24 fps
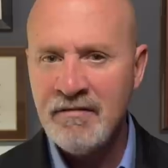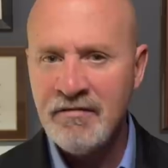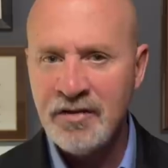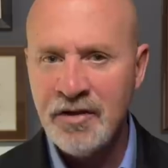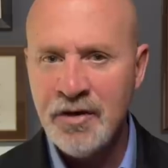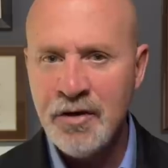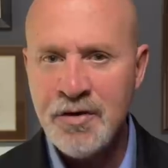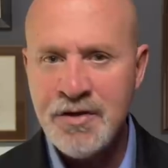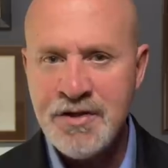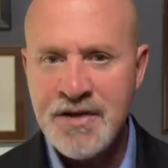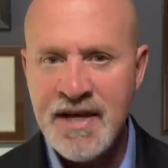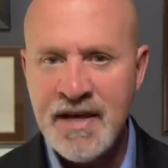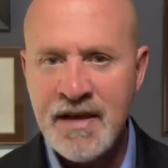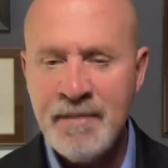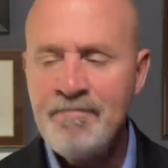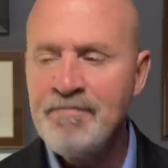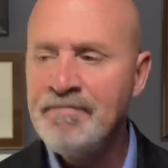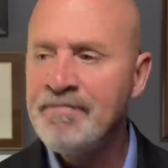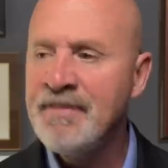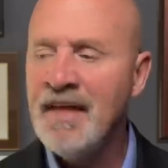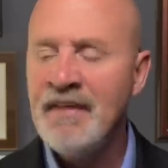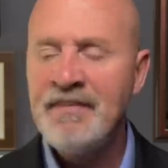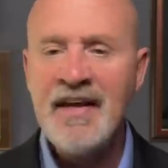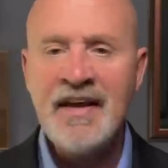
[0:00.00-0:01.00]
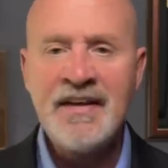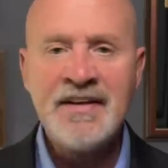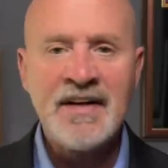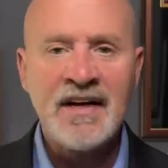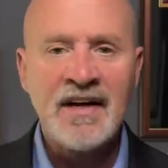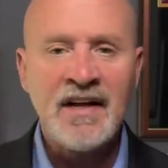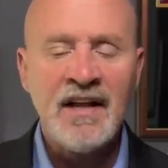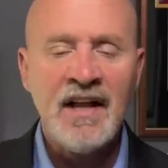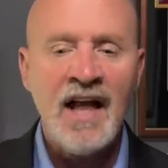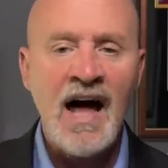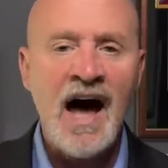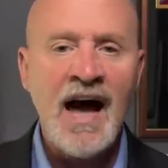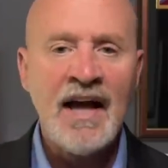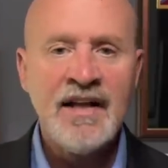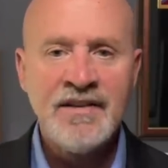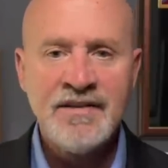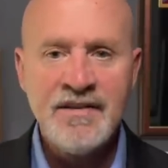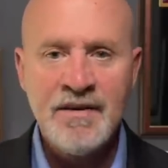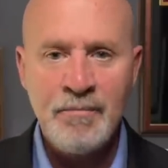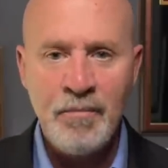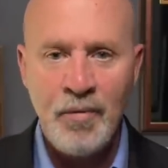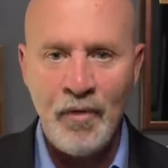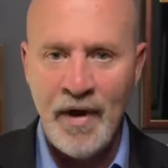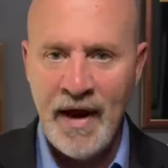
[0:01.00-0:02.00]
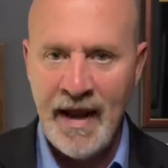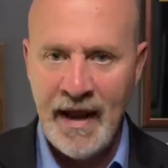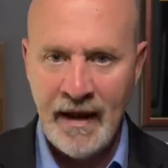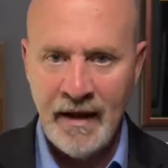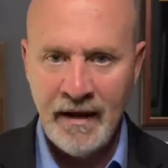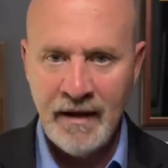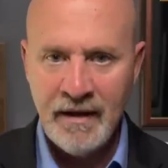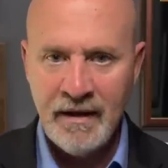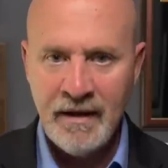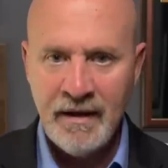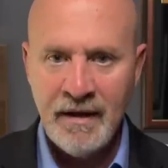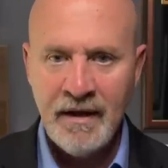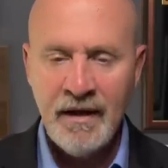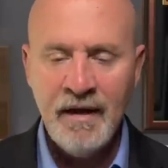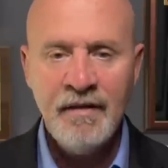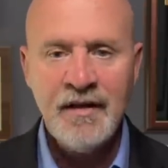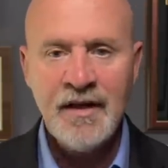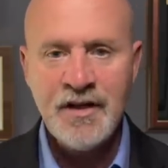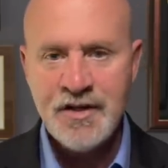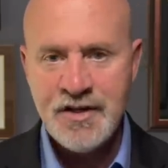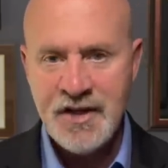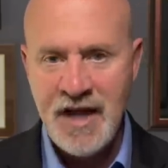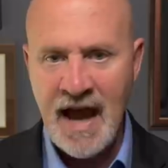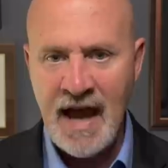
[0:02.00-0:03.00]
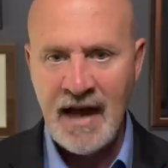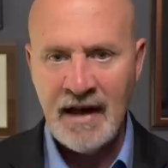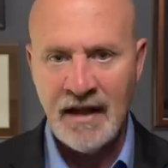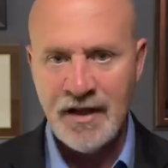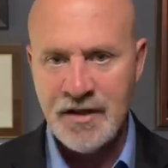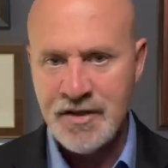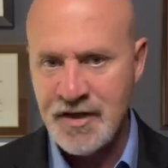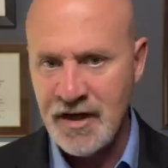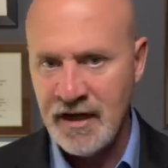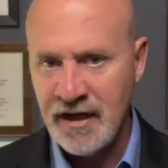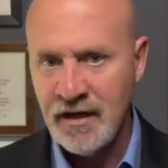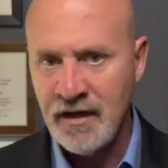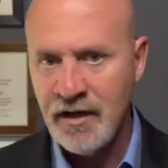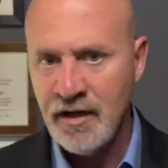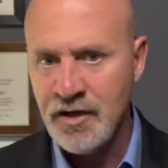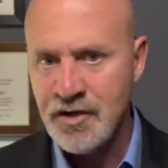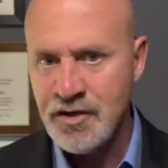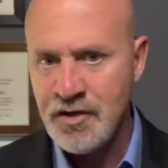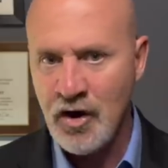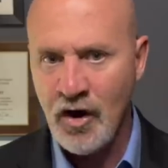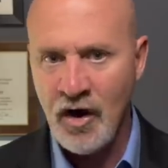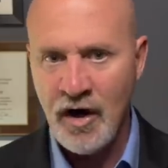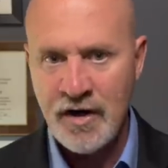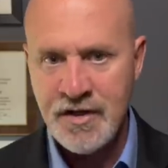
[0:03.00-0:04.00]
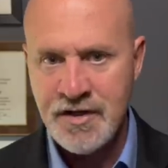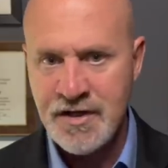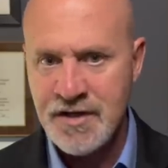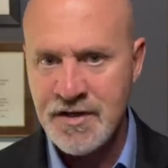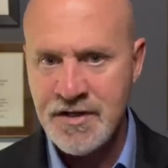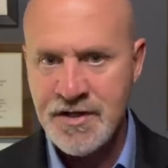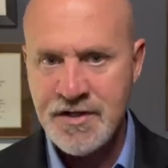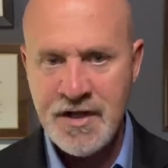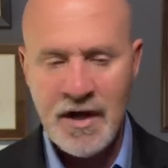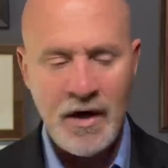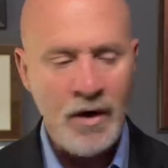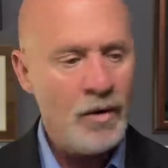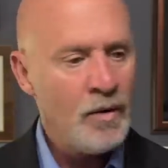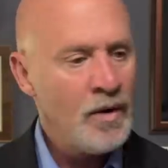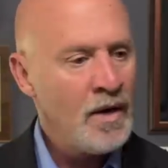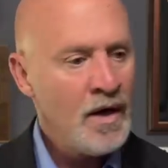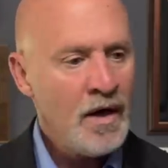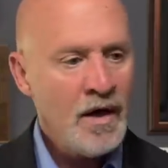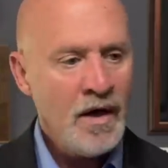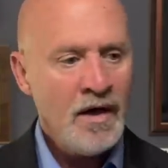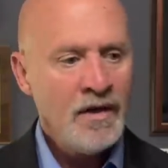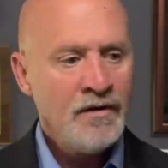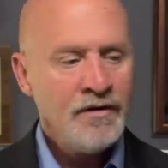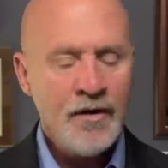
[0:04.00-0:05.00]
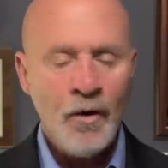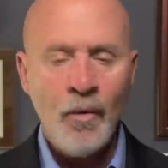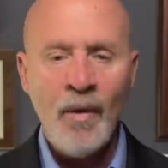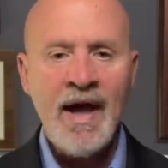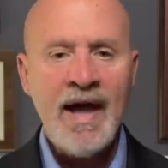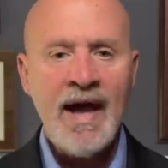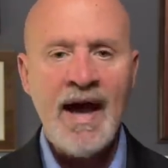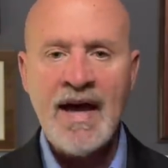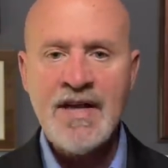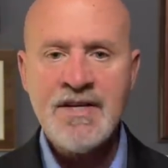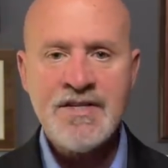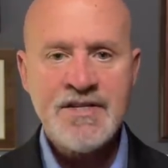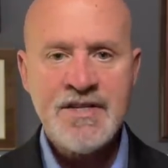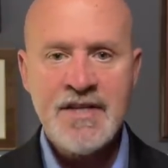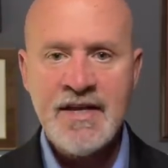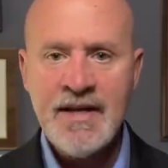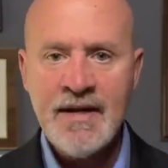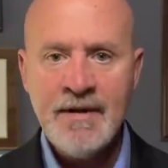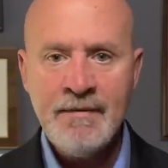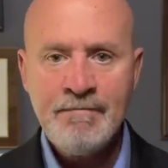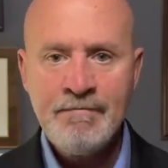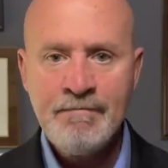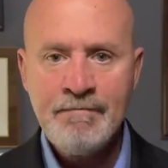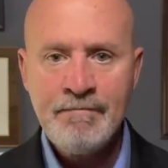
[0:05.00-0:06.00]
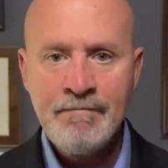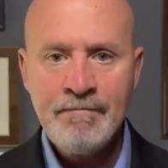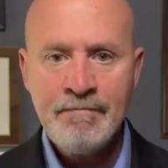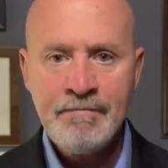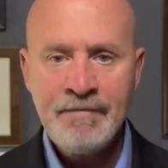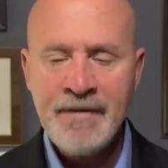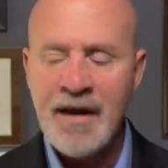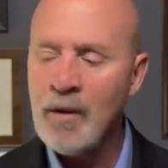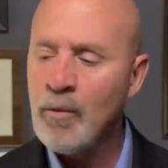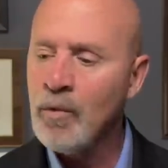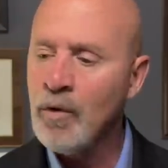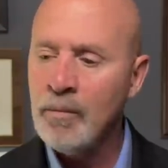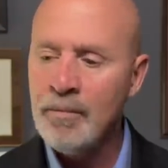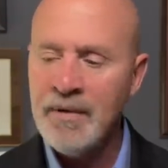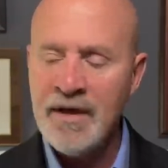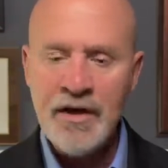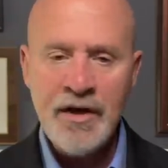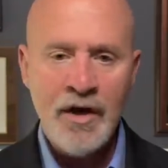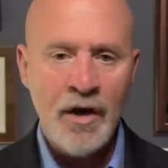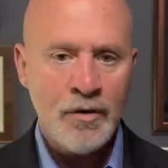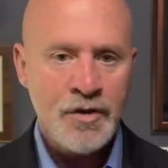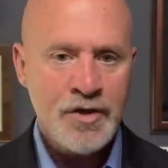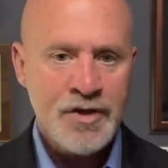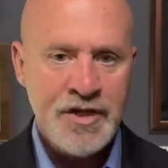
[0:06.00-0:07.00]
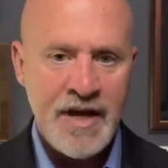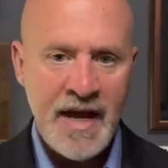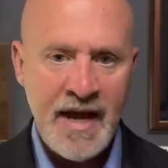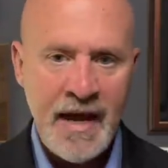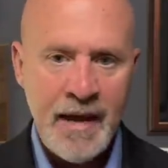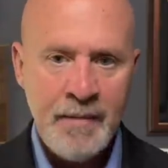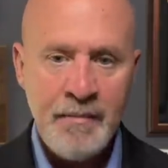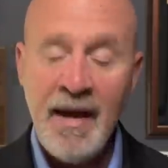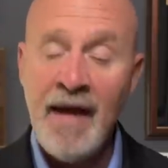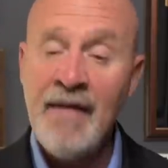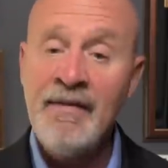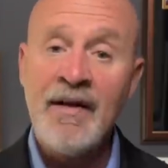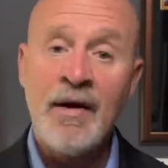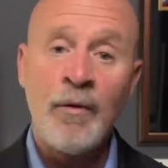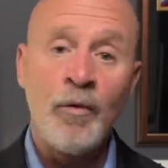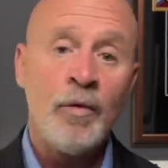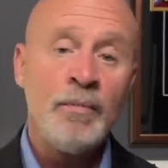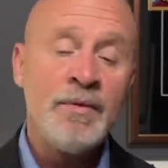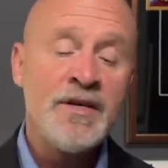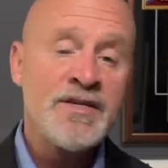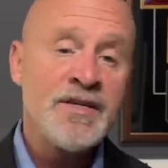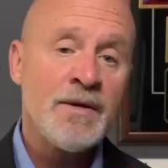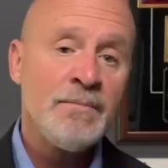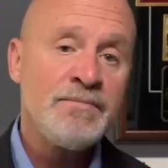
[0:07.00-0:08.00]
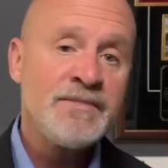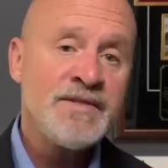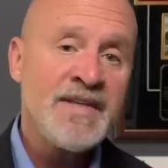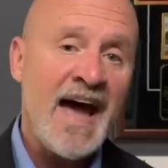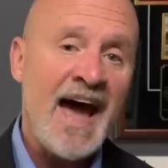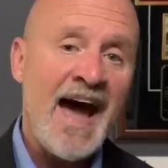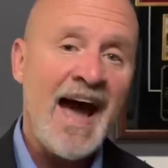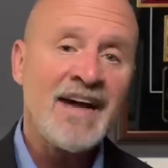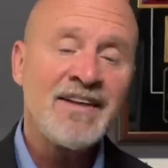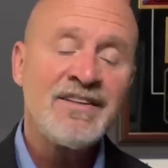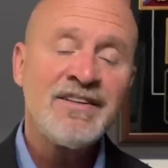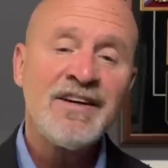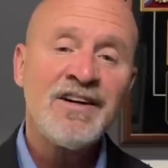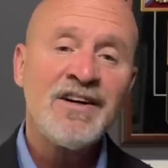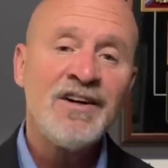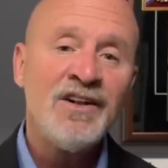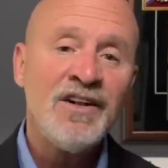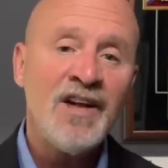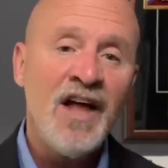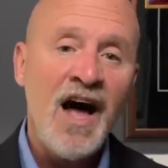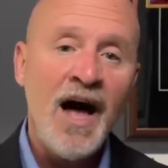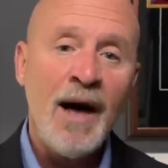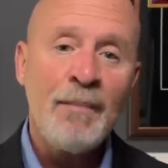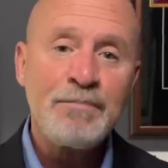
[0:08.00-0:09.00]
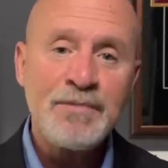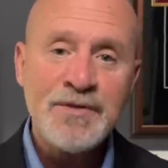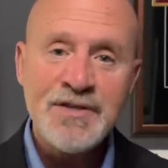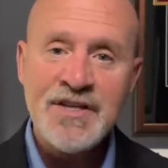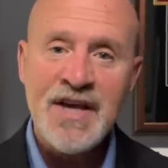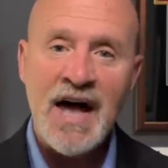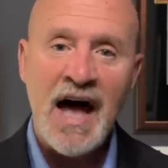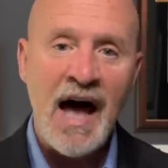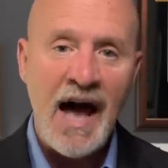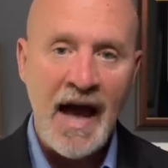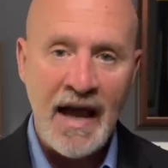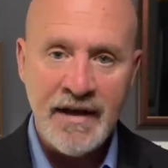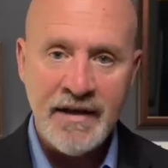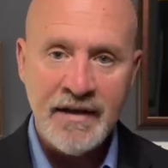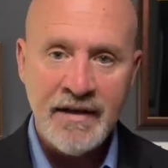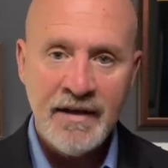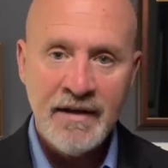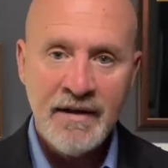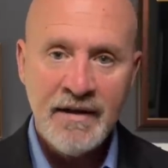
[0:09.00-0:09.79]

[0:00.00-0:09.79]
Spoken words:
losing that they decline to bring the challenging charges. So the way I see it, there will be no shame and there will be some tactical upside